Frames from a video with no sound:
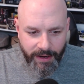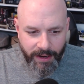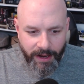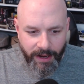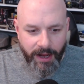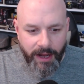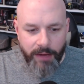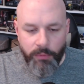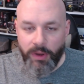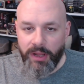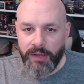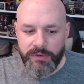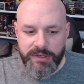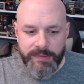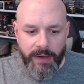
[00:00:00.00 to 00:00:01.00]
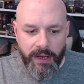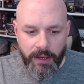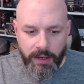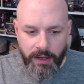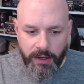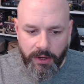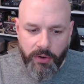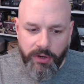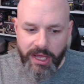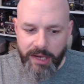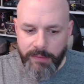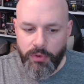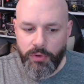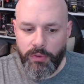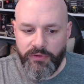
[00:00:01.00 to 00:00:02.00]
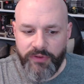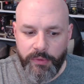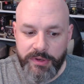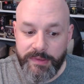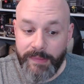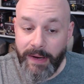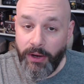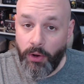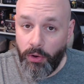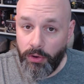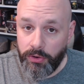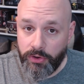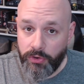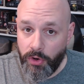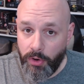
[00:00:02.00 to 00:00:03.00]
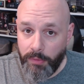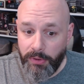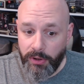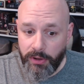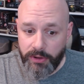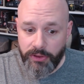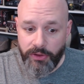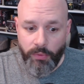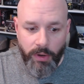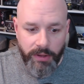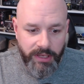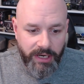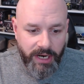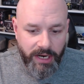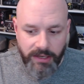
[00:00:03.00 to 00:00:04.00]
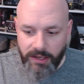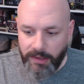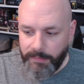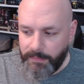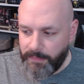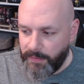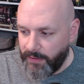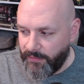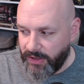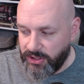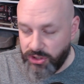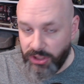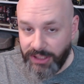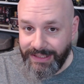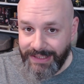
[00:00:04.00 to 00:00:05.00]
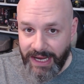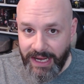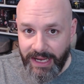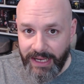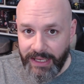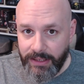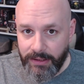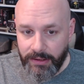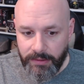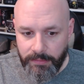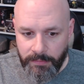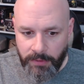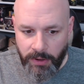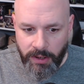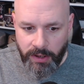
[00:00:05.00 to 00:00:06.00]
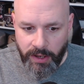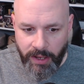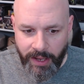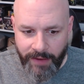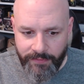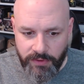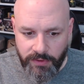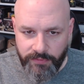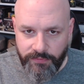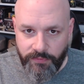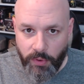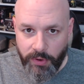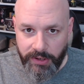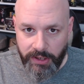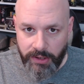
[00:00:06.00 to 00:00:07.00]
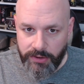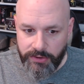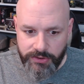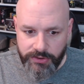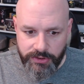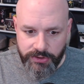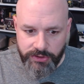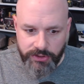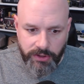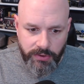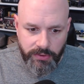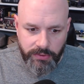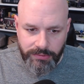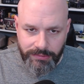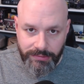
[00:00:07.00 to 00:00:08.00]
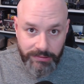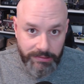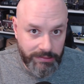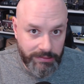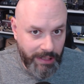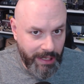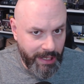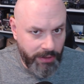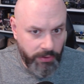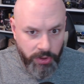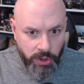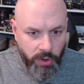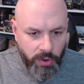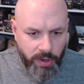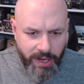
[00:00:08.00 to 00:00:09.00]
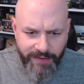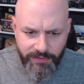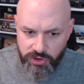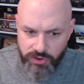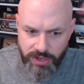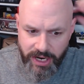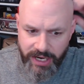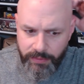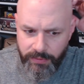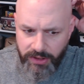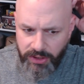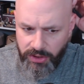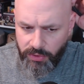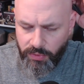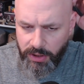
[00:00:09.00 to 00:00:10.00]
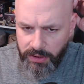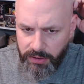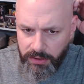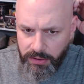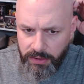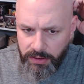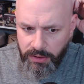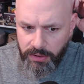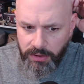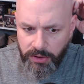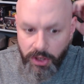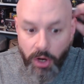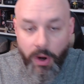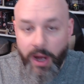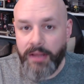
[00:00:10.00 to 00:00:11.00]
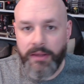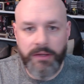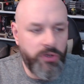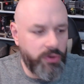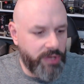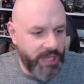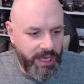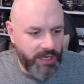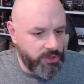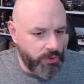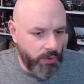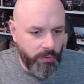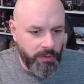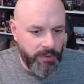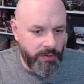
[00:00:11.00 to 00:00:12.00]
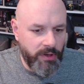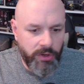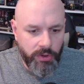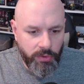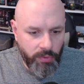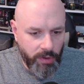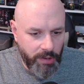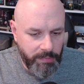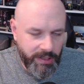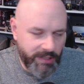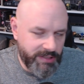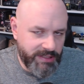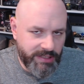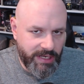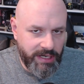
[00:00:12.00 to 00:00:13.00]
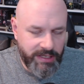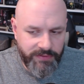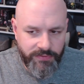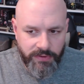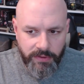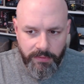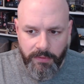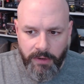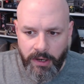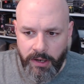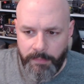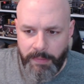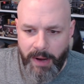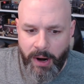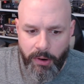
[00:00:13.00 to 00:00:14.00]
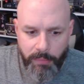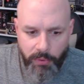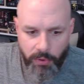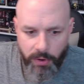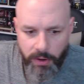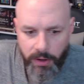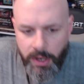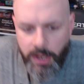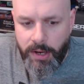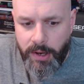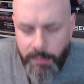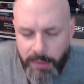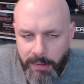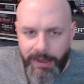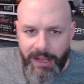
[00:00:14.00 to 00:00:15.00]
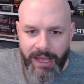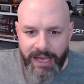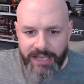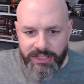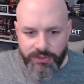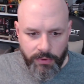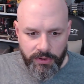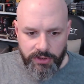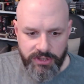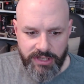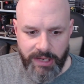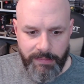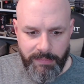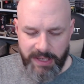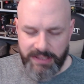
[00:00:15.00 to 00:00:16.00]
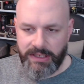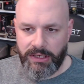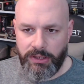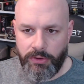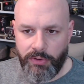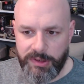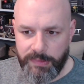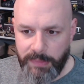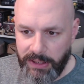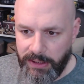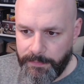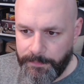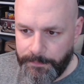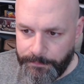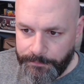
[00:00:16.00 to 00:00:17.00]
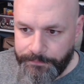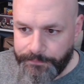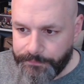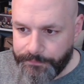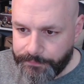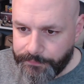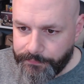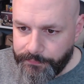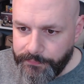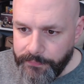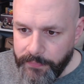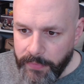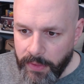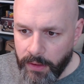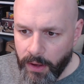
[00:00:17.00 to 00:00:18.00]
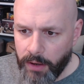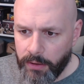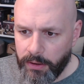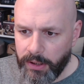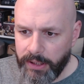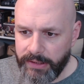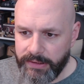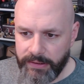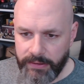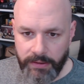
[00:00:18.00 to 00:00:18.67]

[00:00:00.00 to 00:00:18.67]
Well, it was Kodiak Moonwolf. It was my old Chromebook, the one that ended up eventually dying after 4 years. So I don't know. I haven't tried it with the new one. No, you can't do it with the new one because it's got a different power port. But my last one just had basic USB. All right.